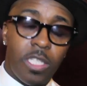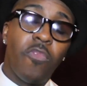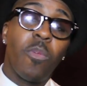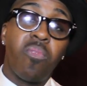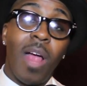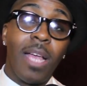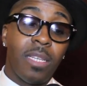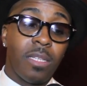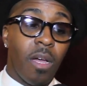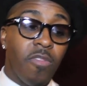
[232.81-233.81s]
different
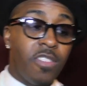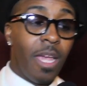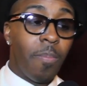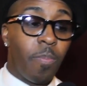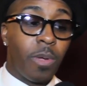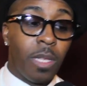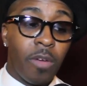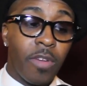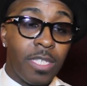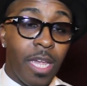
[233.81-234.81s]
process of
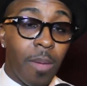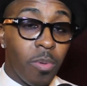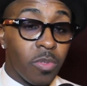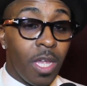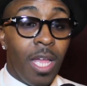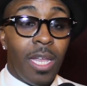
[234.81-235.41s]
clearing samples.